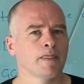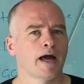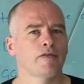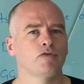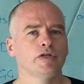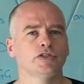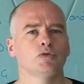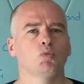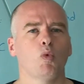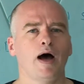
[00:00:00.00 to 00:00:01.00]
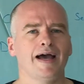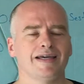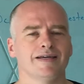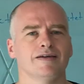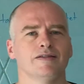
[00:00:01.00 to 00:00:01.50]
And the reason why
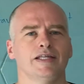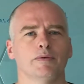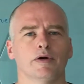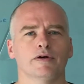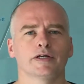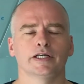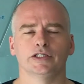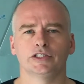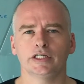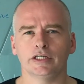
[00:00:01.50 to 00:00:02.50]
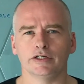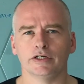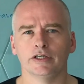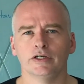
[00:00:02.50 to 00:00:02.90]
they were considered